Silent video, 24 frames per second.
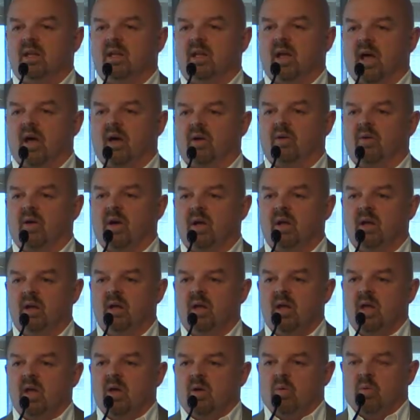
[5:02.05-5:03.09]
Calgary.
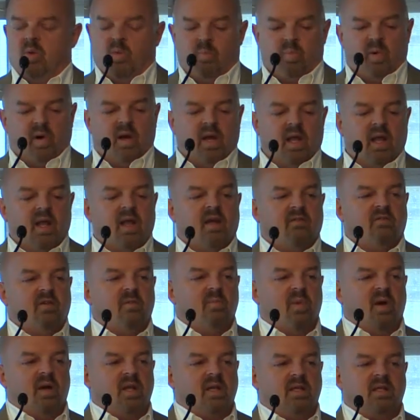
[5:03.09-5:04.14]
We're bringing
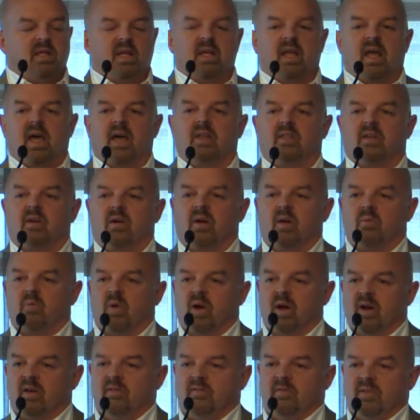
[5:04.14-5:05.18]
everybody together, and we're
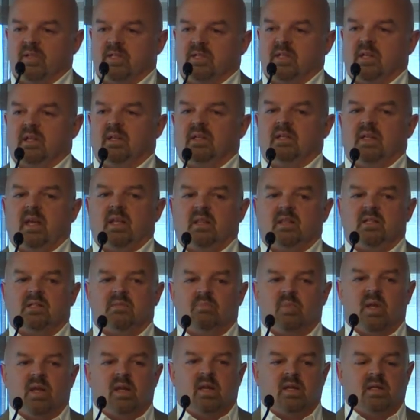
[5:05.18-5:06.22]
going to facilitate this
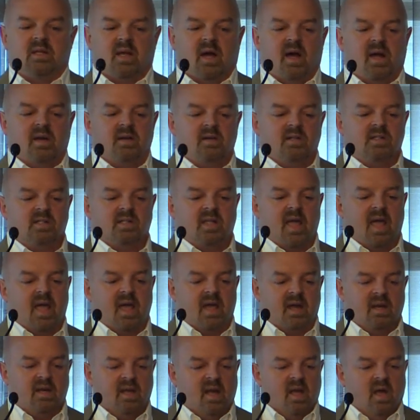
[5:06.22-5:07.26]
meeting to
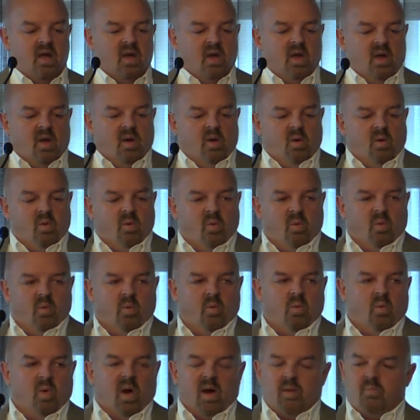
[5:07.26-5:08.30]
understand
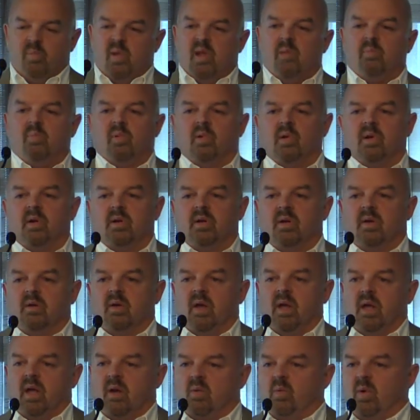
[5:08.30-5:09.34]
what people are
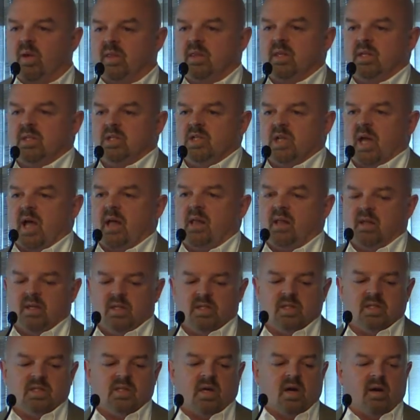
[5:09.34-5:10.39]
doing and what the
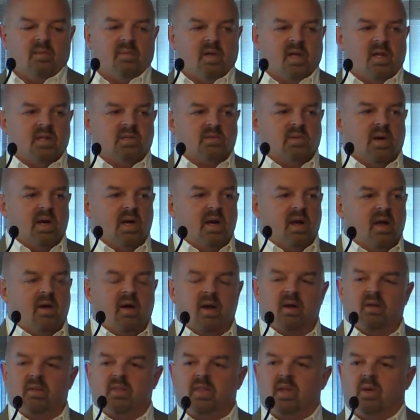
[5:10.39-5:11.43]
challenges are. Because right now, I
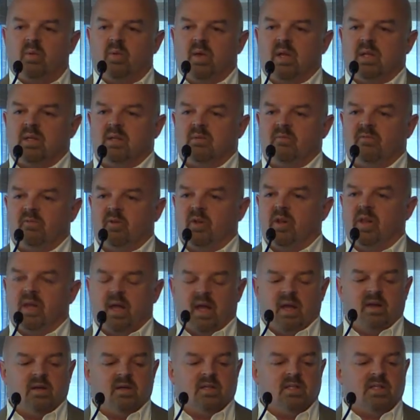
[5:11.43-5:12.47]
don't think we fully
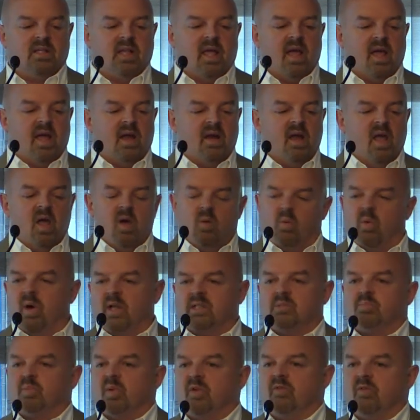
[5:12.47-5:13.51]
understand
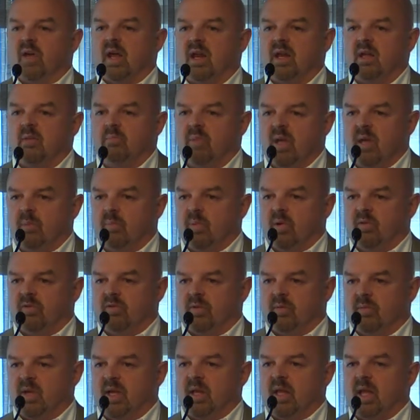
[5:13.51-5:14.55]
what's preventing people
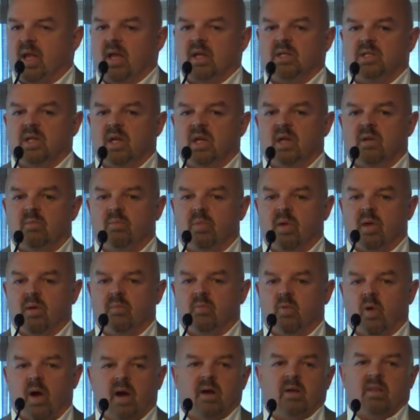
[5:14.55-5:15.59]
from engaging in BIM.
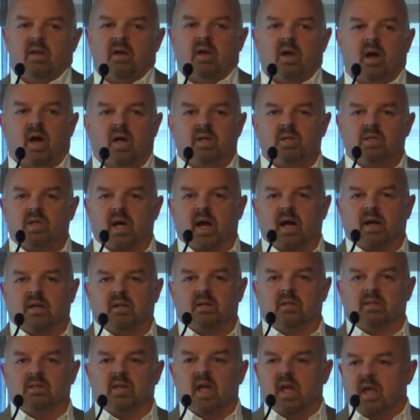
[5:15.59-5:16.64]
Why are the
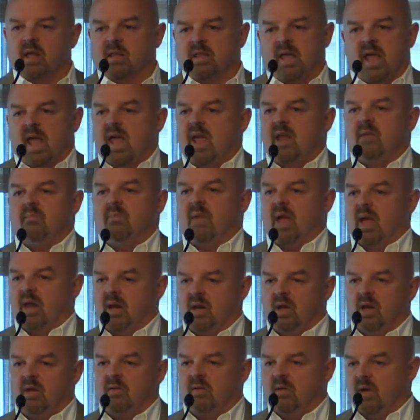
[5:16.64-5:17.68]
contractors, the 8-man
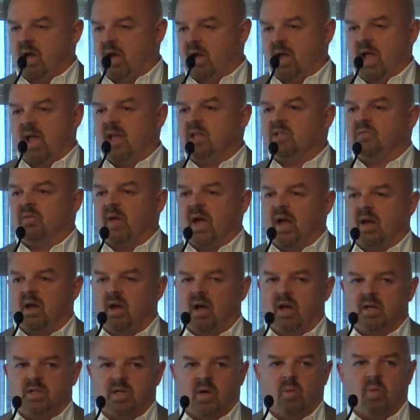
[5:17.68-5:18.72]
HVAC
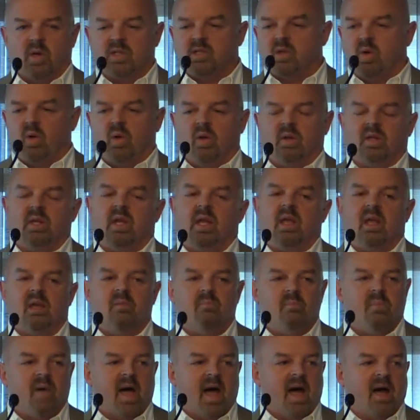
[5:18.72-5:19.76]
contractor, what's holding
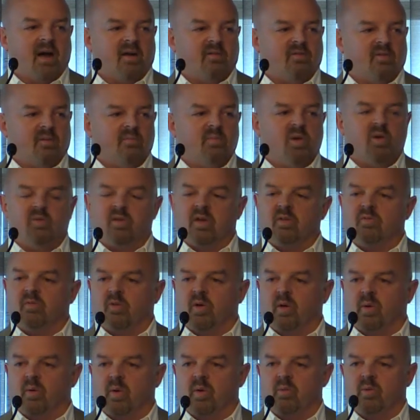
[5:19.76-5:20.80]
him back from moving
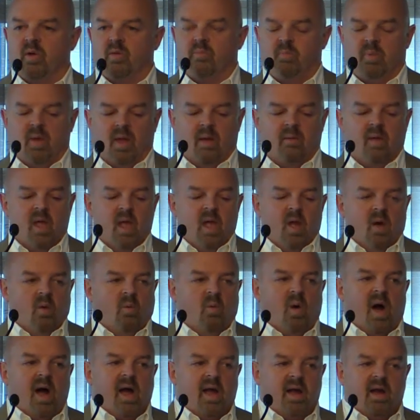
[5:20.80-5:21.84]
forward with BIM?
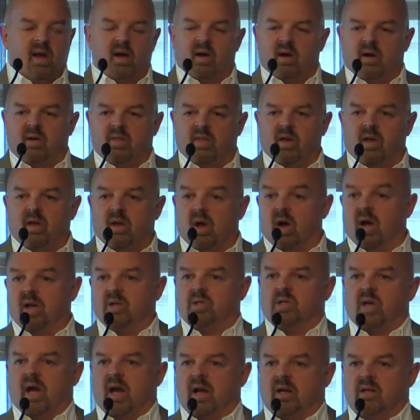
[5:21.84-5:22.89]
Why are the
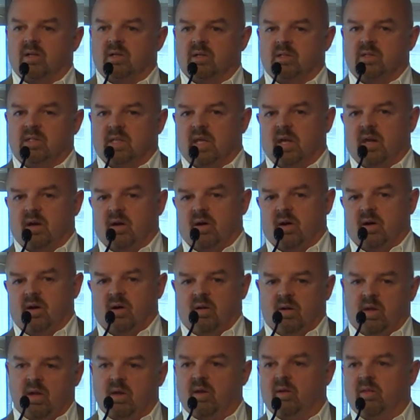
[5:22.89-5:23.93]
contractors that are,
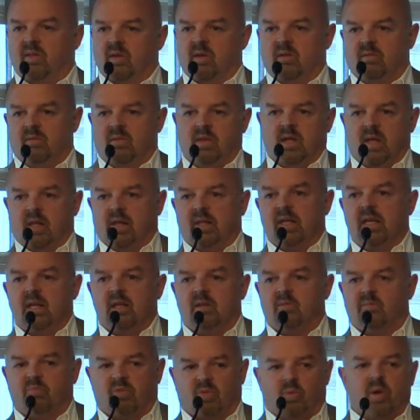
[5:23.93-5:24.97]
you know, the
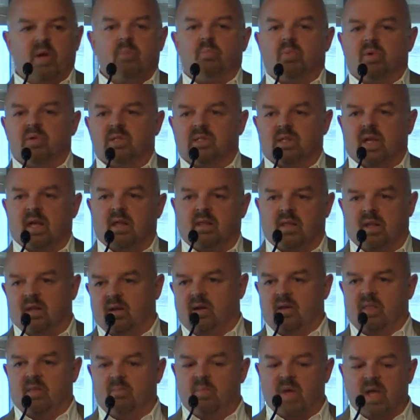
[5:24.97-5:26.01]
elite 3% that
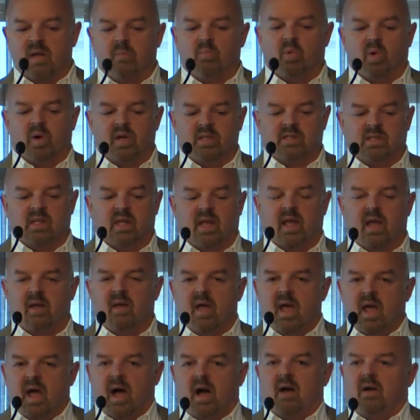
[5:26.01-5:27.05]
are the big boys in the game,
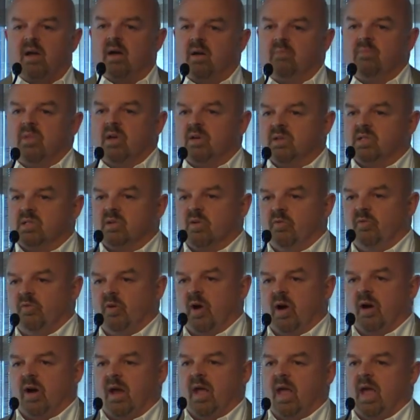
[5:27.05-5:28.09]
how come they're so
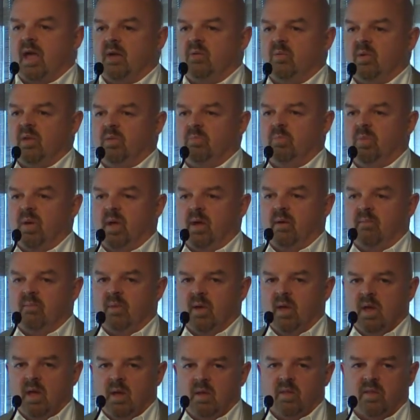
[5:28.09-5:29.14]
far ahead with BIM?
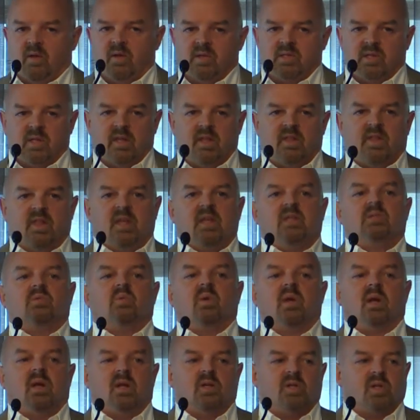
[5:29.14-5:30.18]
Those are the things
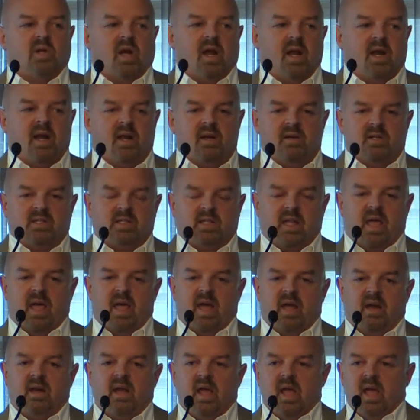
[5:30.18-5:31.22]
we're going to try and
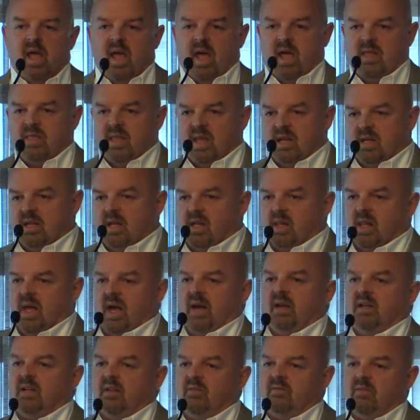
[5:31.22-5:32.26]
understand, and then
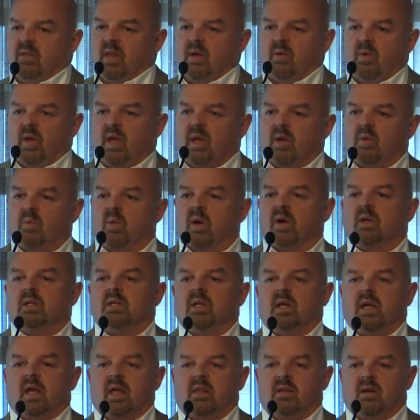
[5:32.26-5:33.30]
collectively we can work
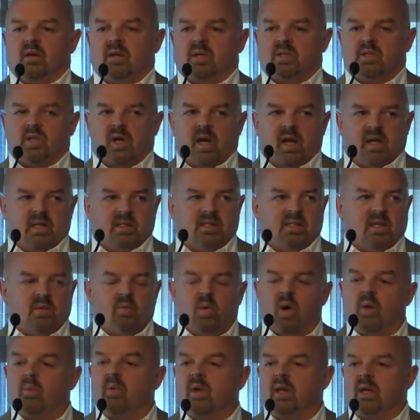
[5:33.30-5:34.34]
together to try and see
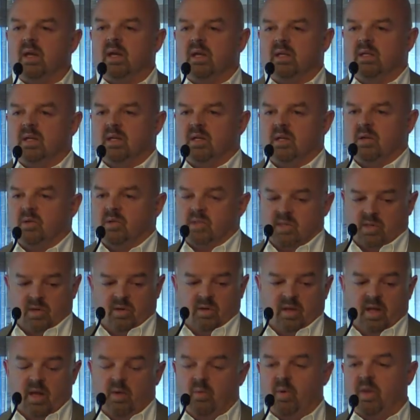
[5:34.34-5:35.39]
what we need to do,
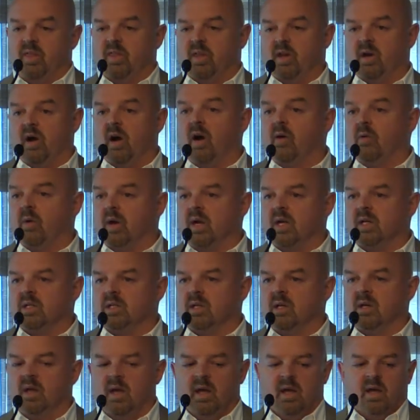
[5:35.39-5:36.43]
certainly within our
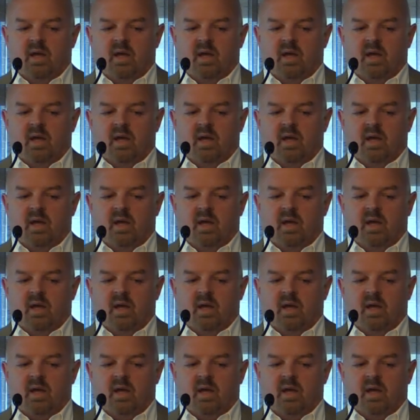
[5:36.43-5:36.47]
region,